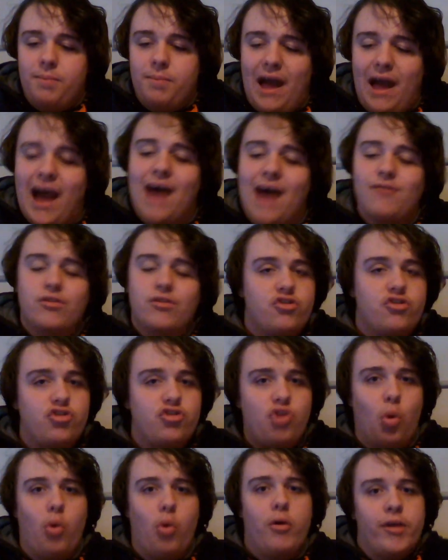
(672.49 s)
have a
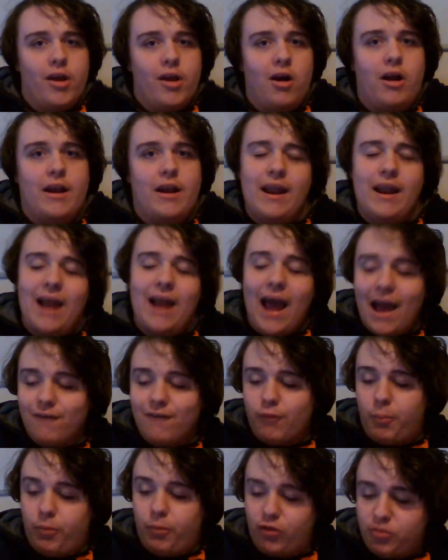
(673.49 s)
story on and have
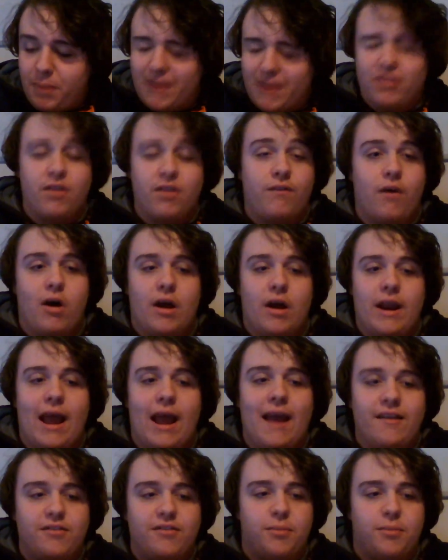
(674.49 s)
a perspective on,
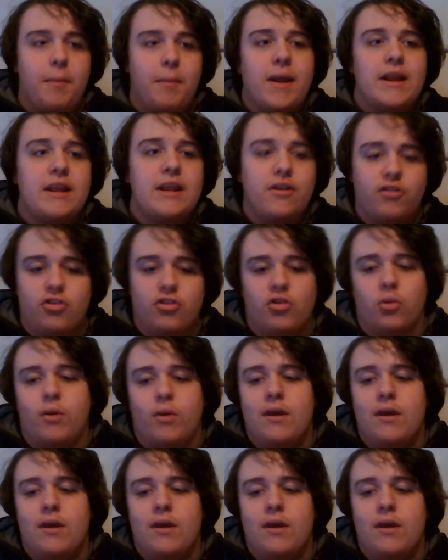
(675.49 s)
as many do.